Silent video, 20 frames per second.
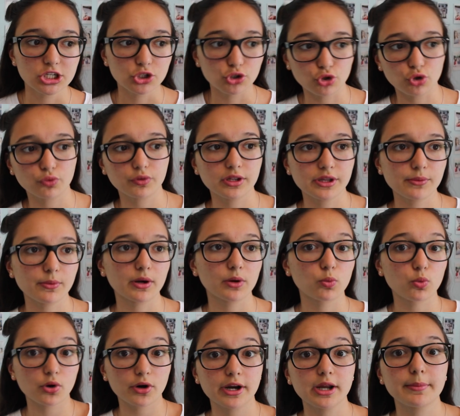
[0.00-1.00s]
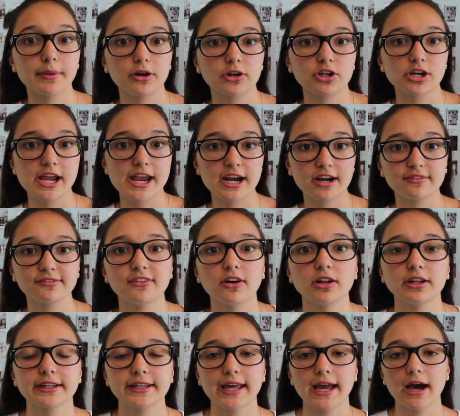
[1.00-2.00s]
you don't really want to worry about your hair
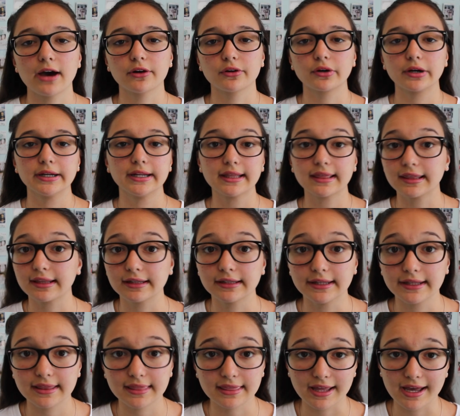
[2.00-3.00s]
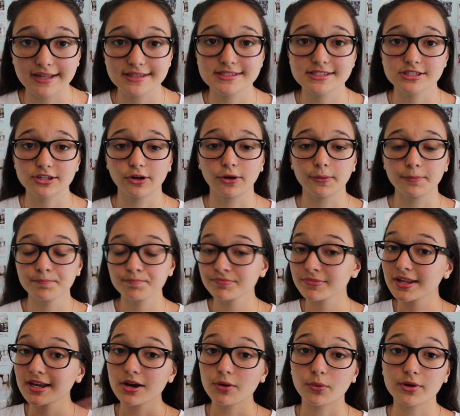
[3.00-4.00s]
falling out or anything like that. So
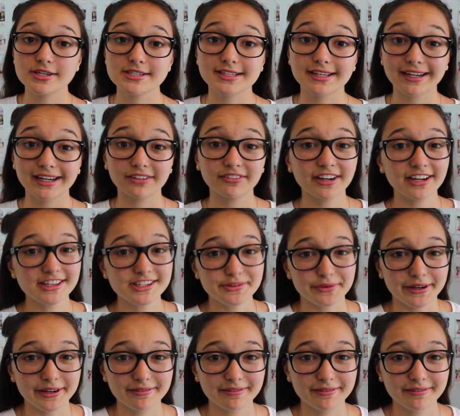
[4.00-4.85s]
we're just going to get right into